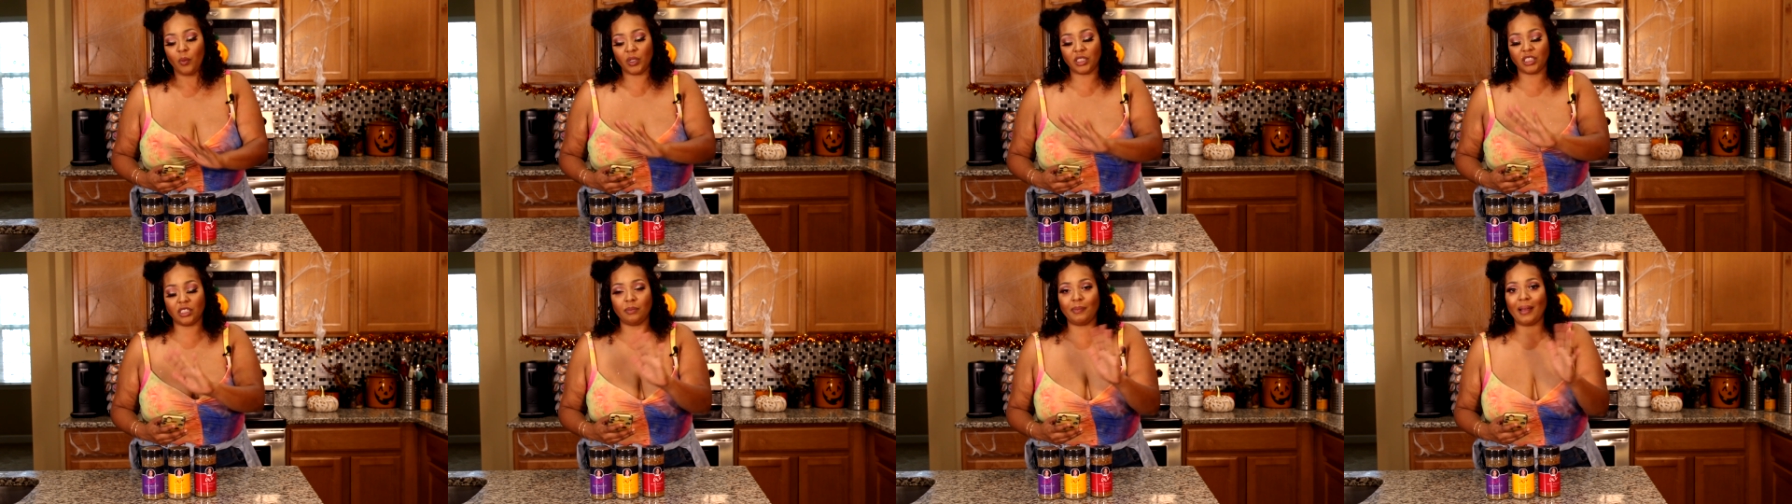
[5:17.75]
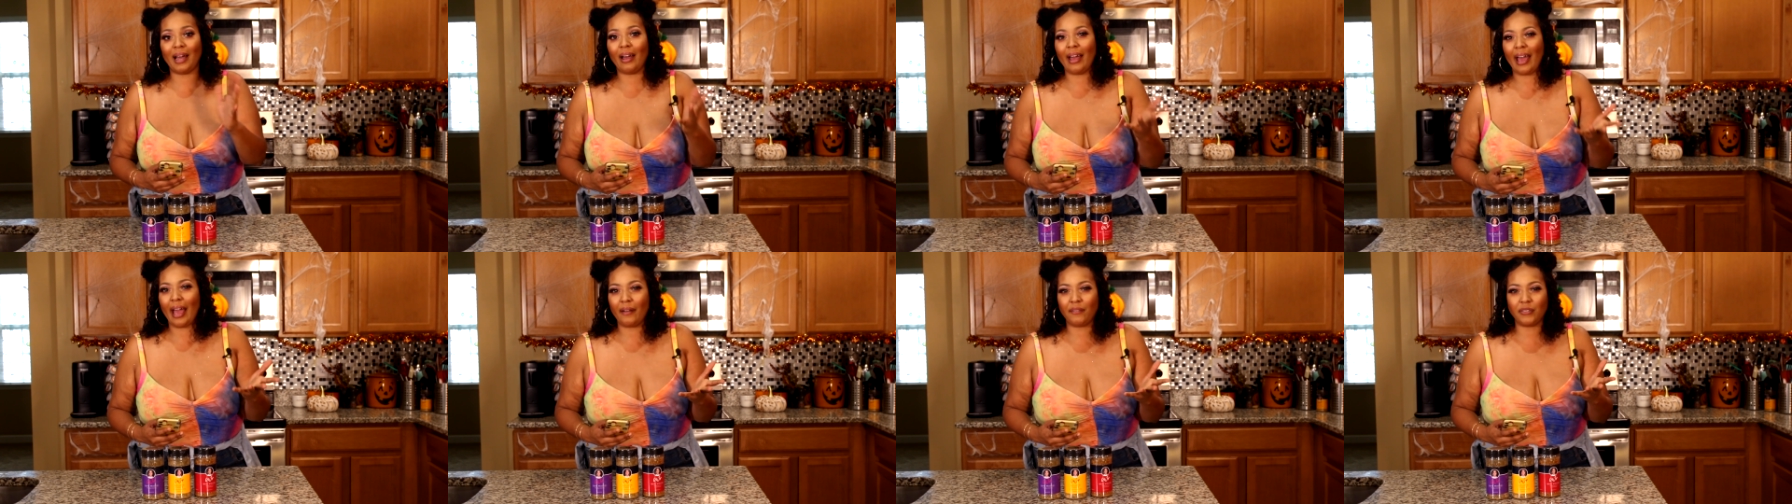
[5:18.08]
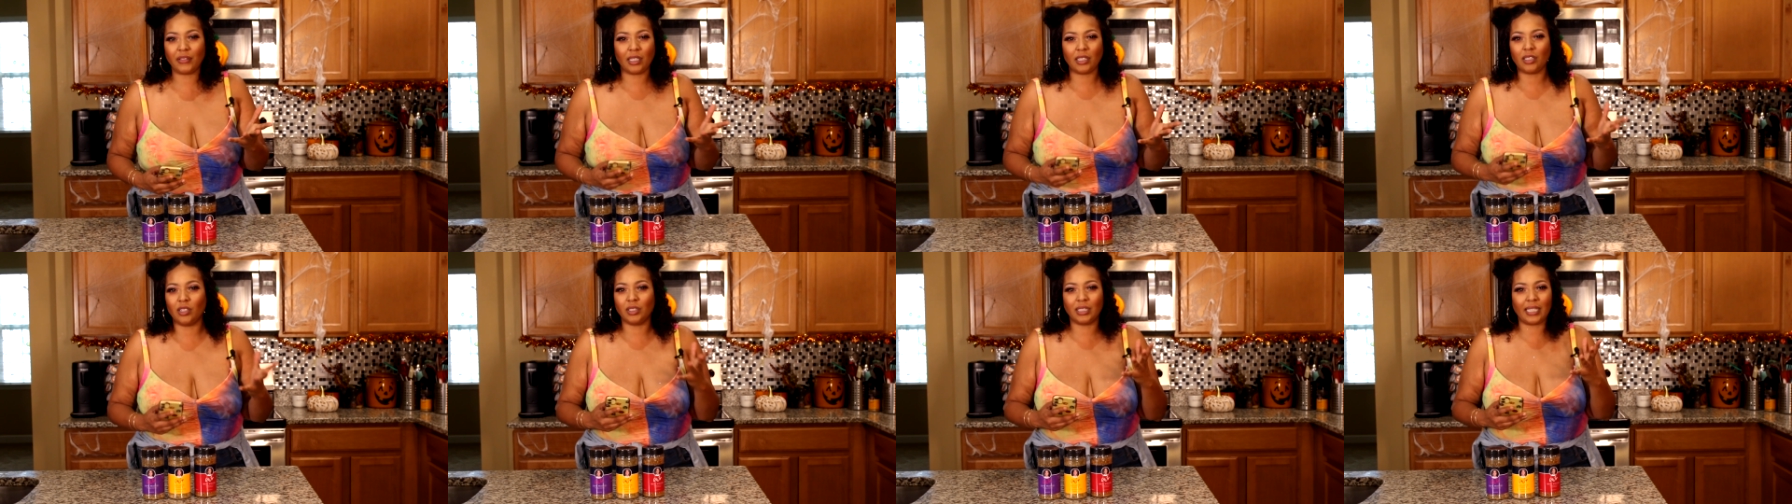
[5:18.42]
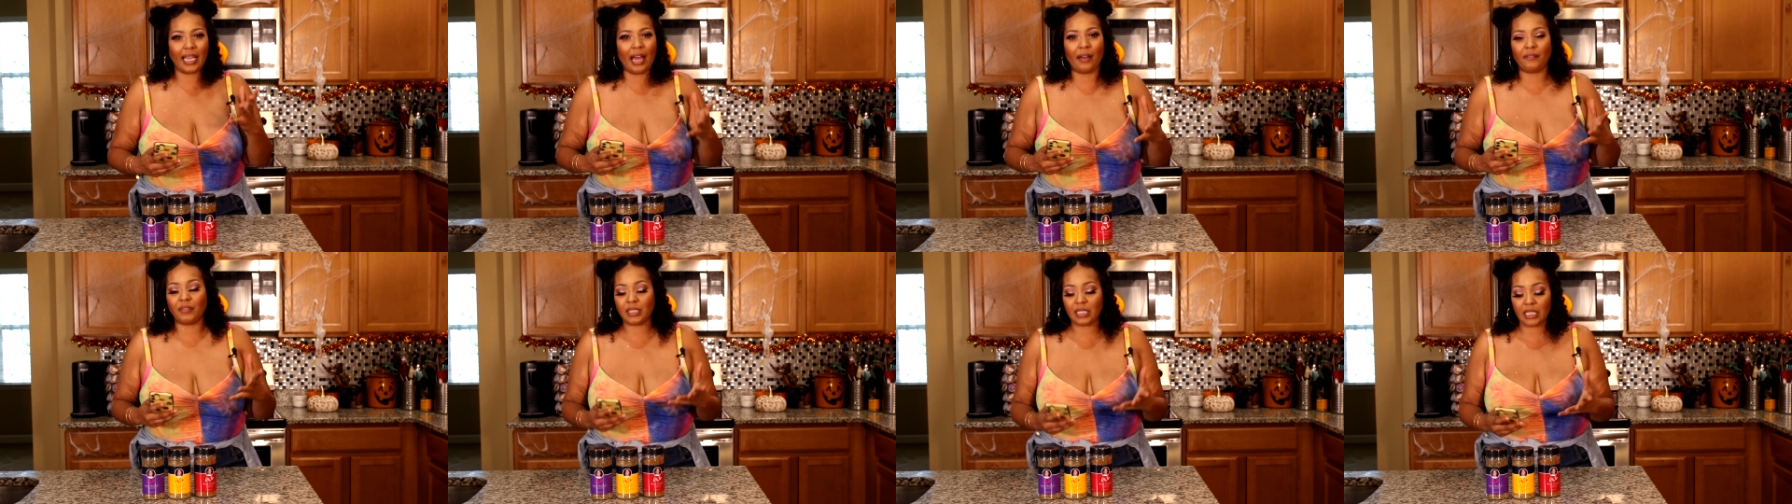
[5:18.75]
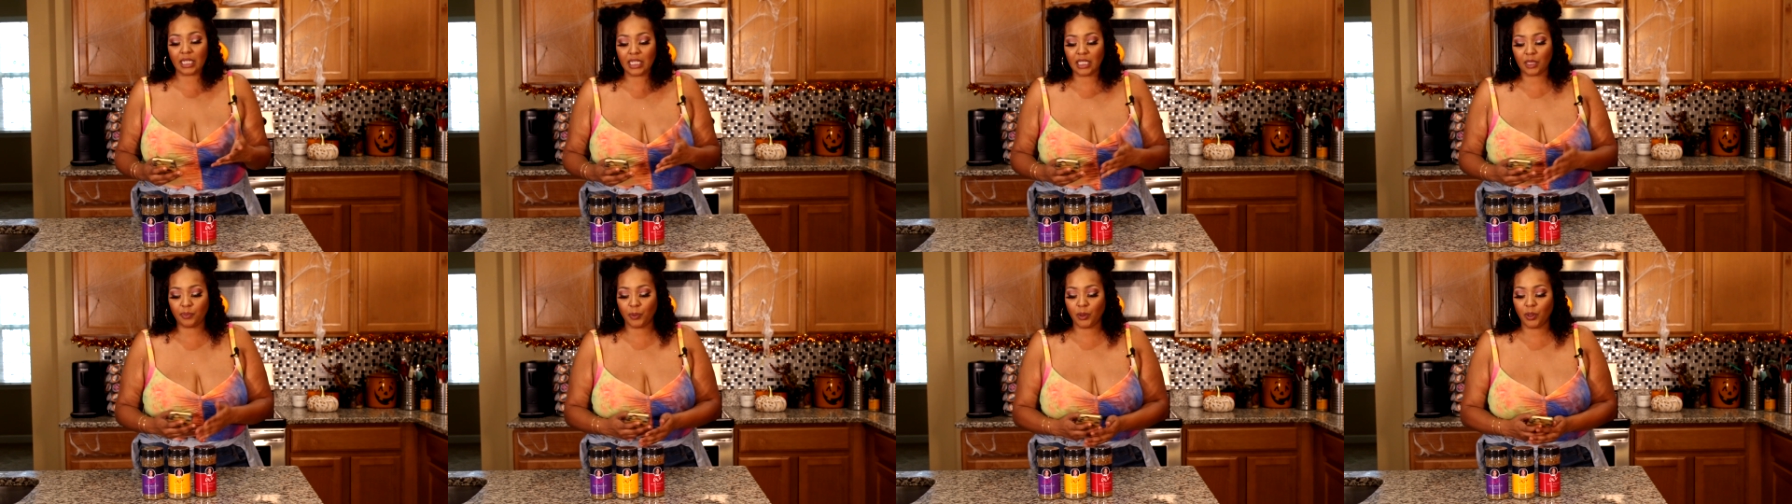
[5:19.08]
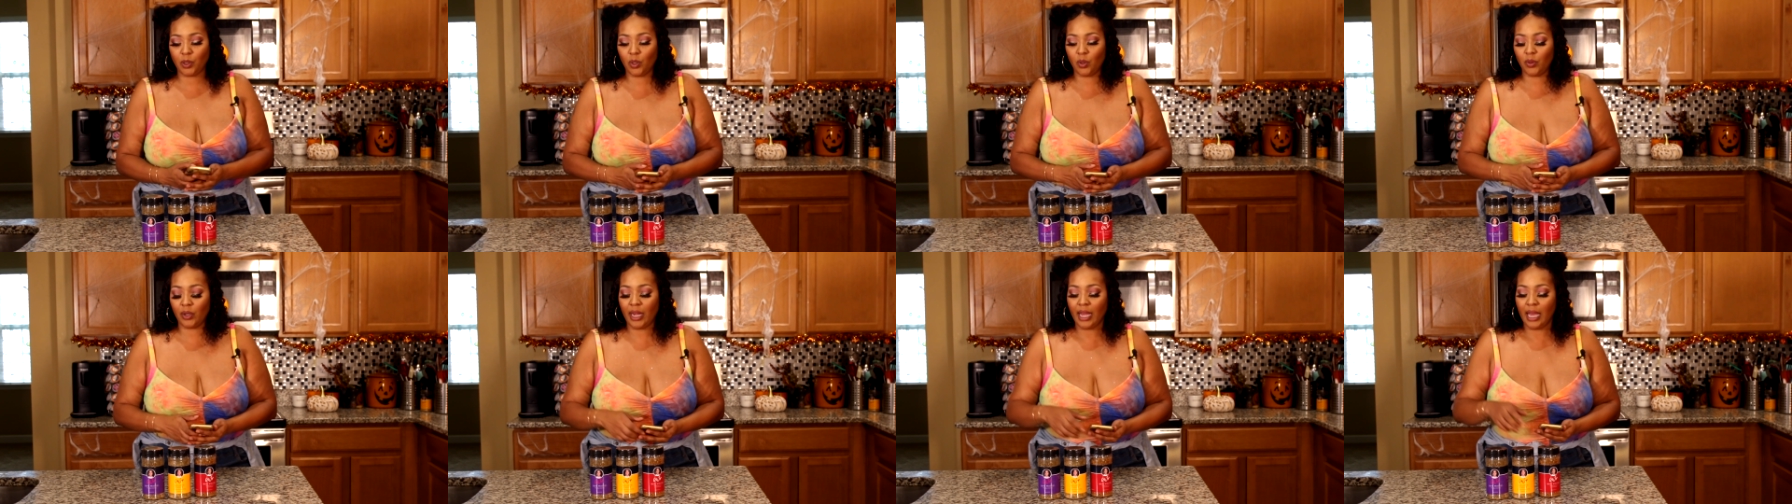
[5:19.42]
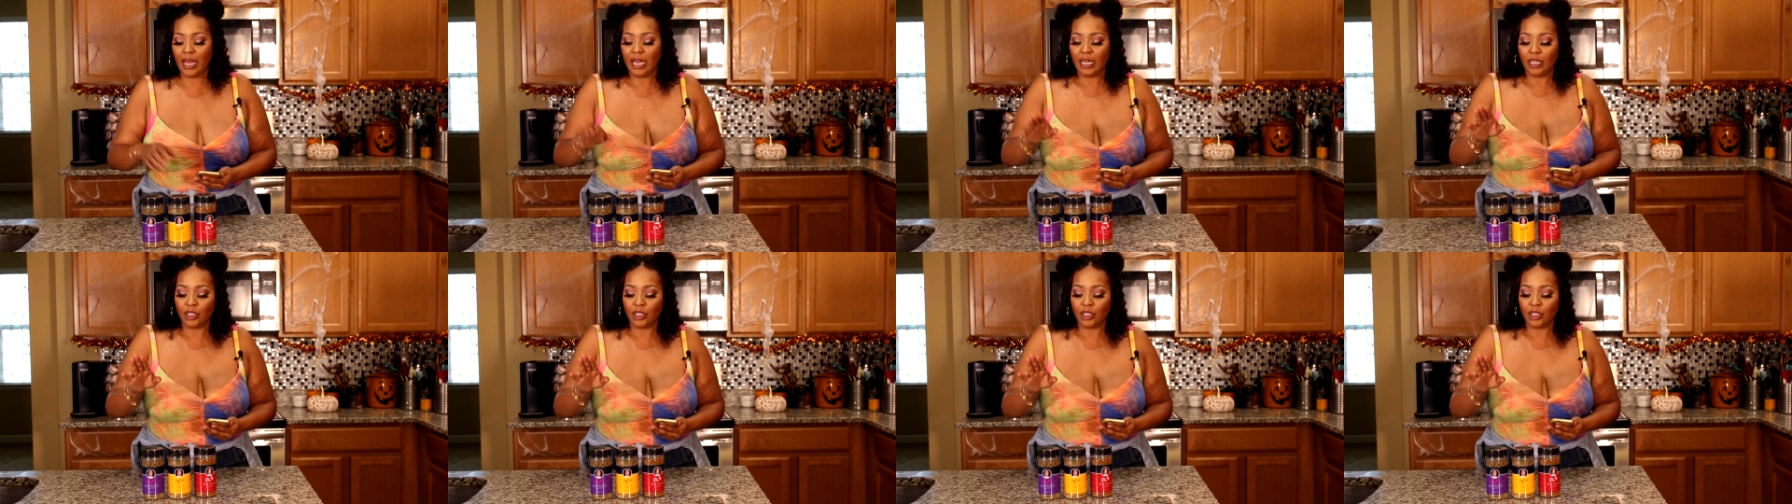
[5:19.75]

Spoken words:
which is about close to half a teaspoon.